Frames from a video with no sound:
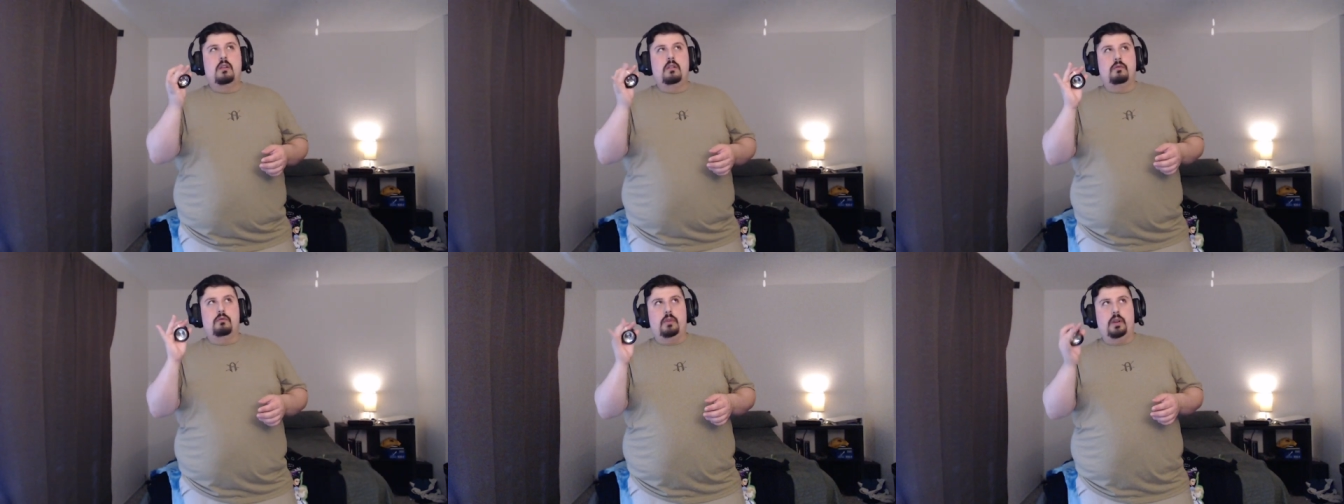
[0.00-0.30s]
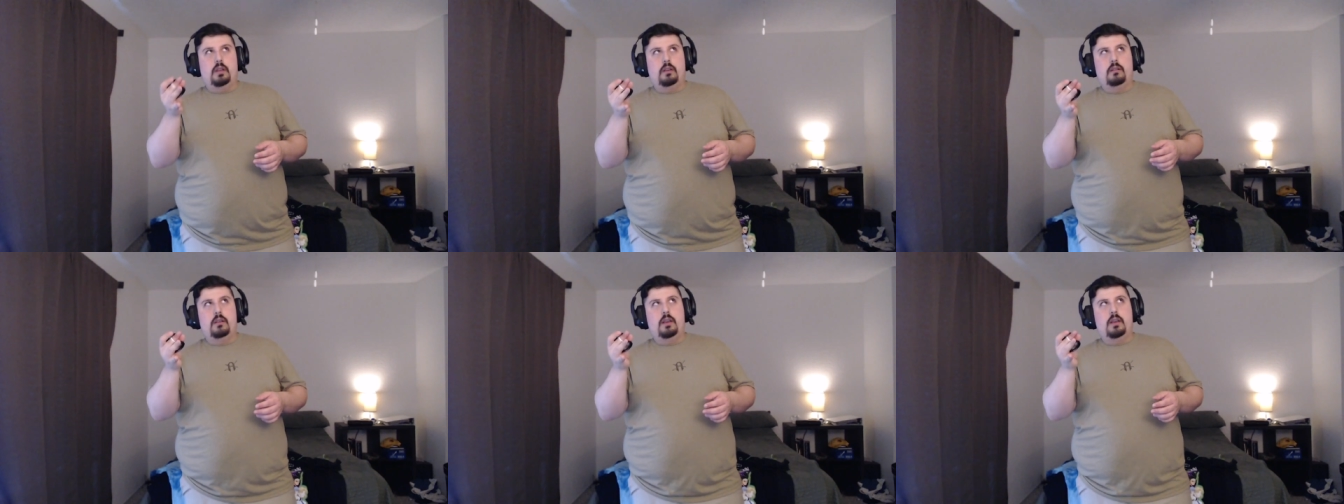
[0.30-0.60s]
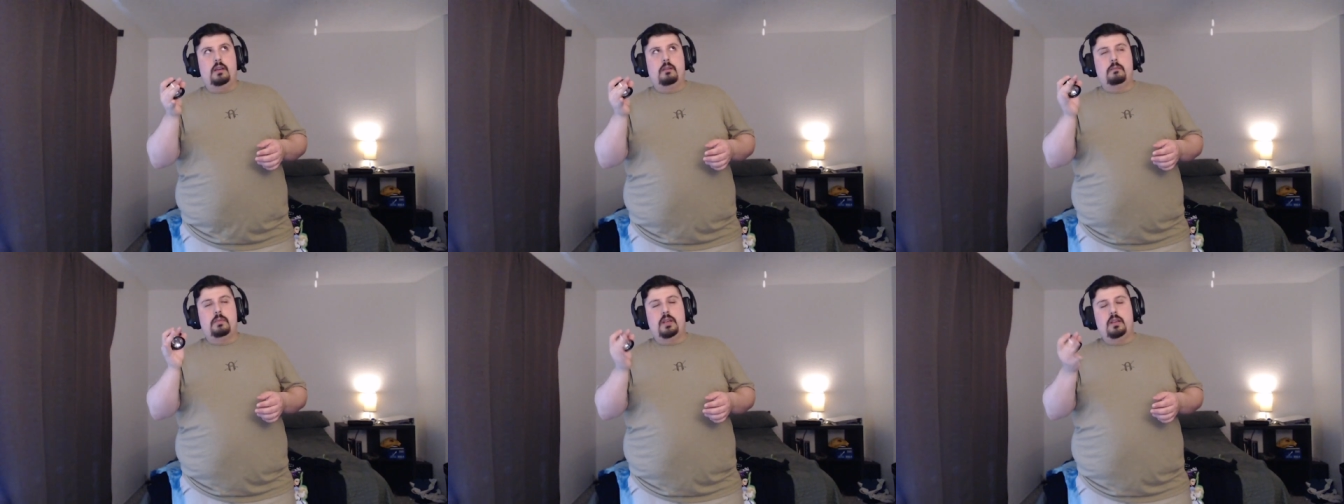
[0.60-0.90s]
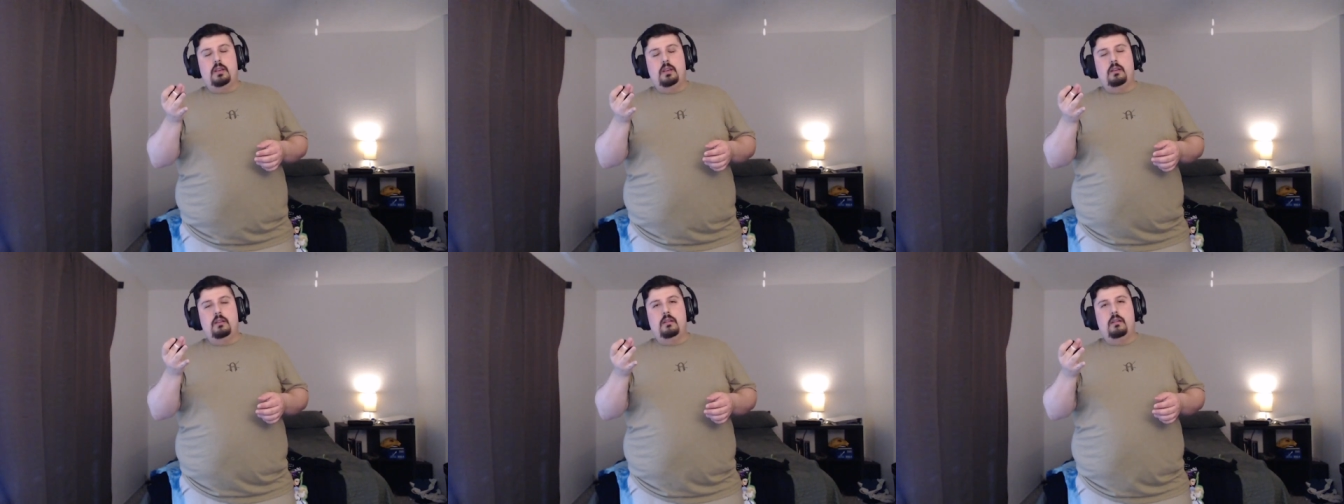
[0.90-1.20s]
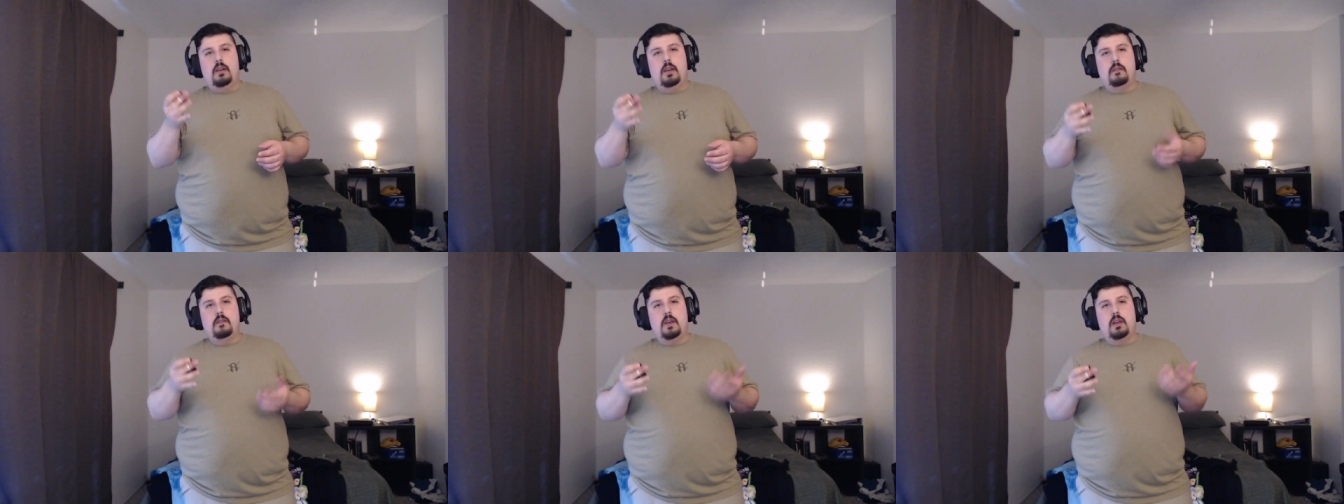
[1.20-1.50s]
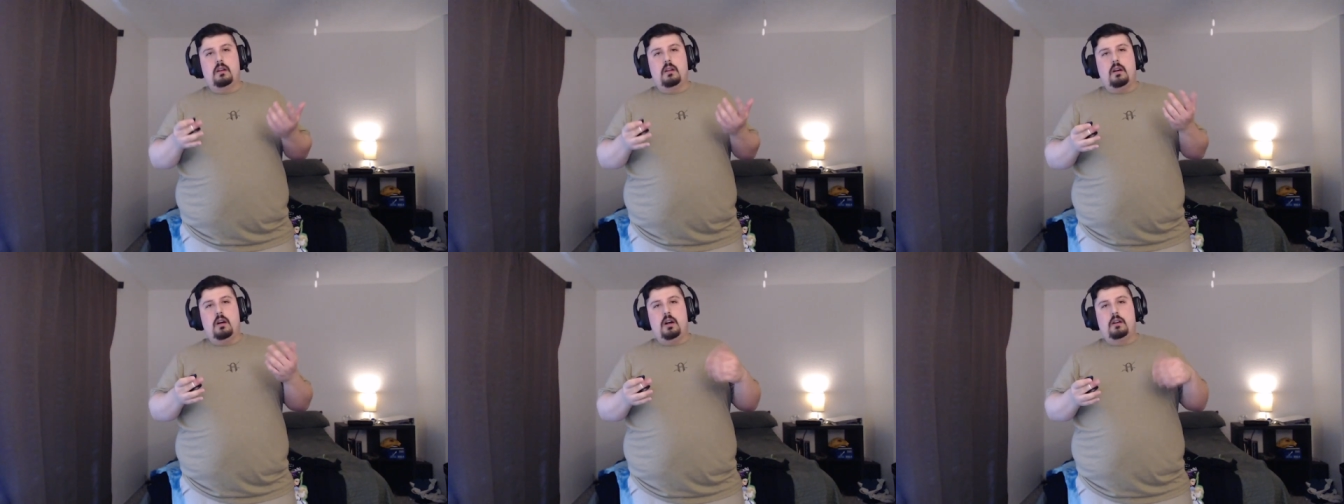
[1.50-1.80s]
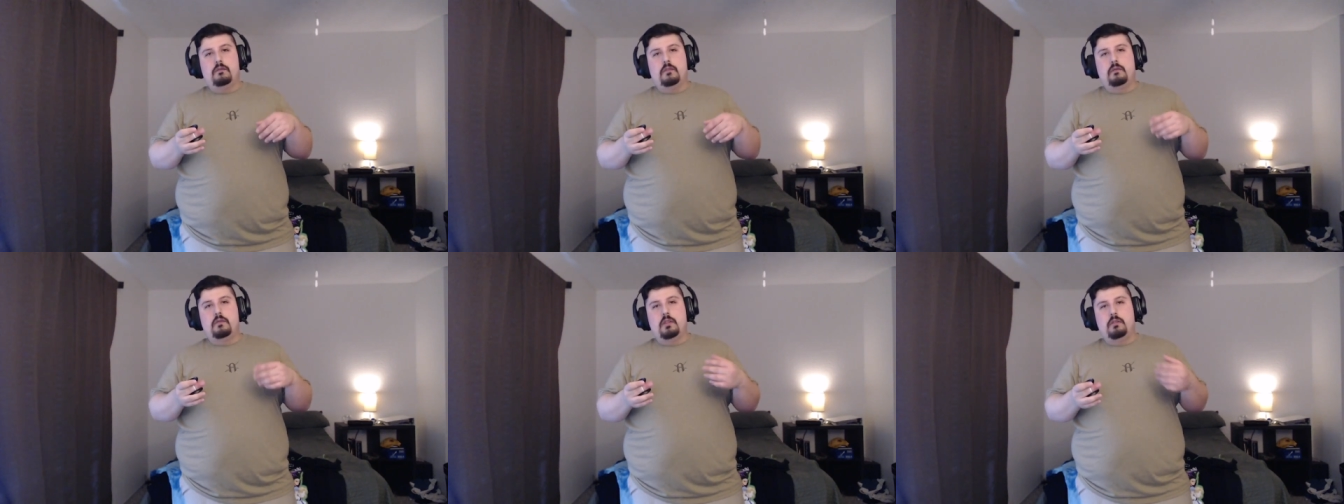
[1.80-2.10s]
ring and pinky, and then
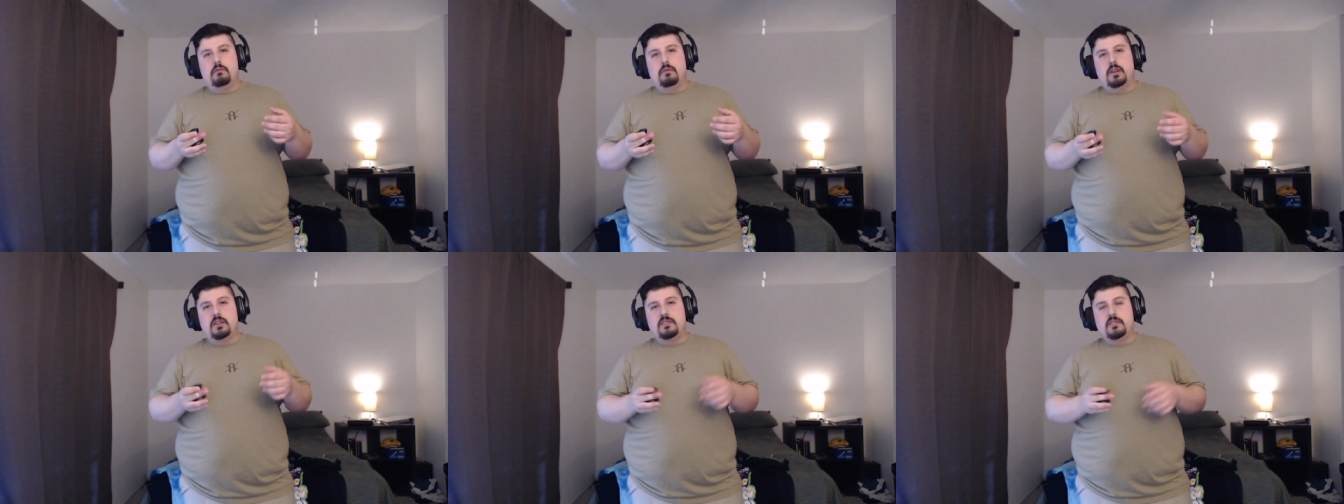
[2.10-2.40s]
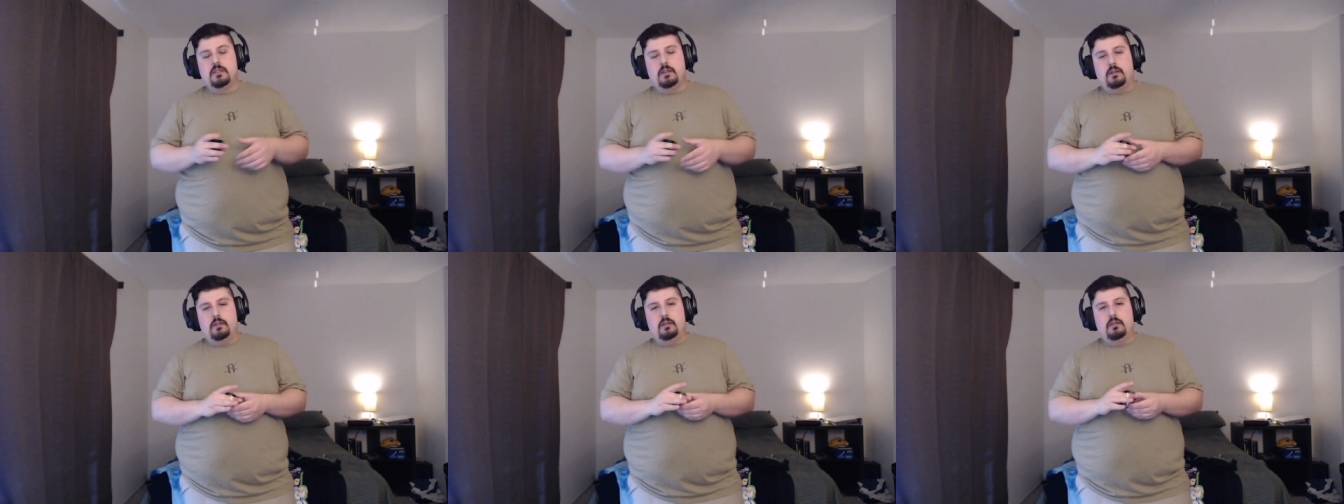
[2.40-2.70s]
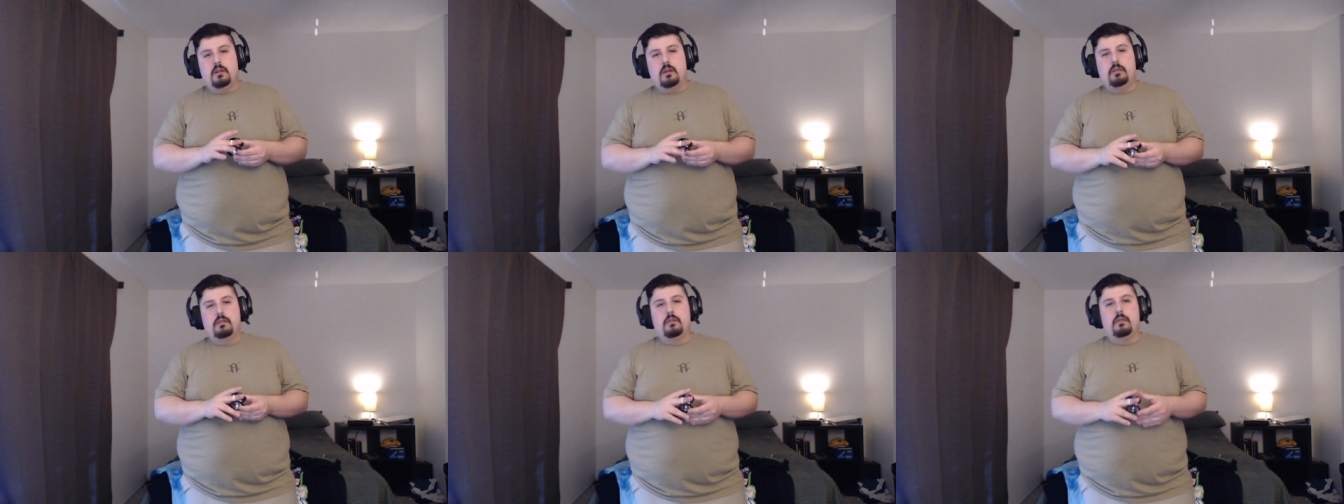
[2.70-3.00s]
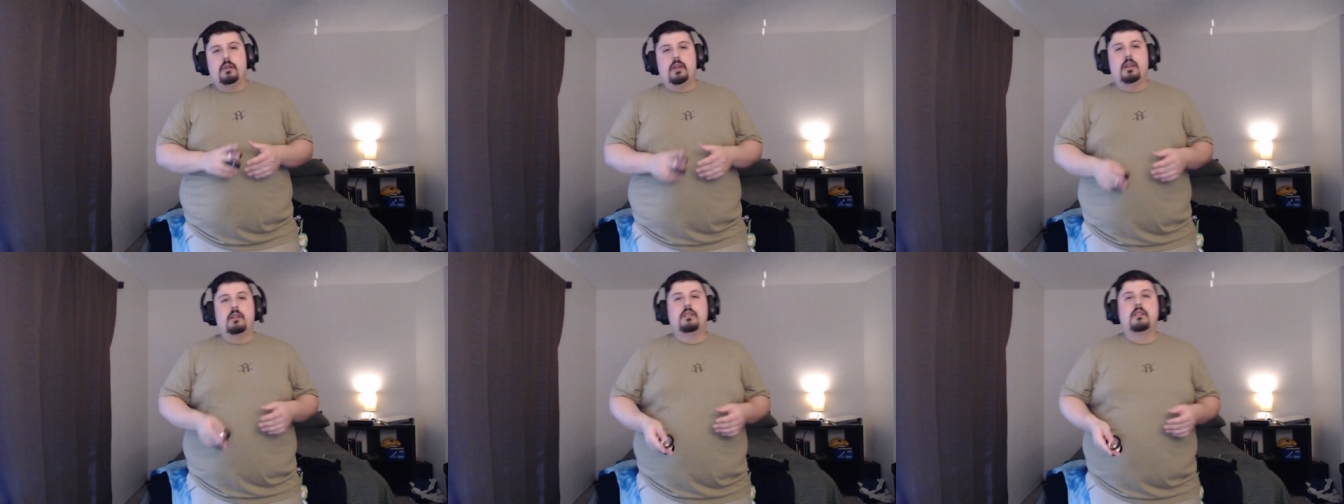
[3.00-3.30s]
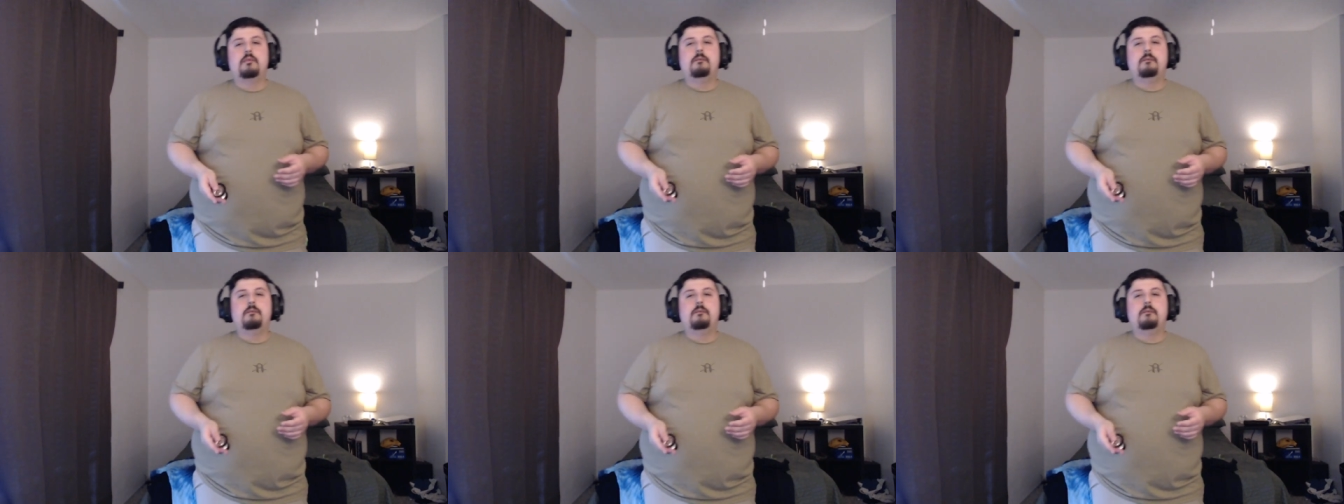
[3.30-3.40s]
off of the wrist on your non-throw hand.